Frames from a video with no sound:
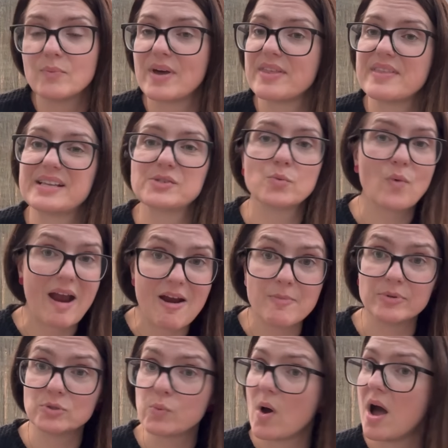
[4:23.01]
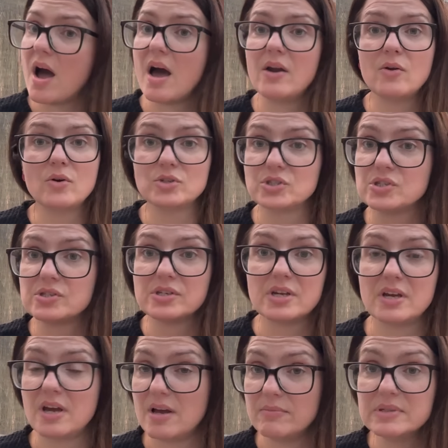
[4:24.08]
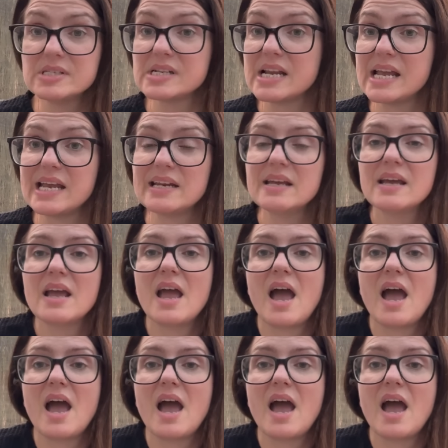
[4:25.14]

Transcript: whether that's a wearable toile or just a muslin.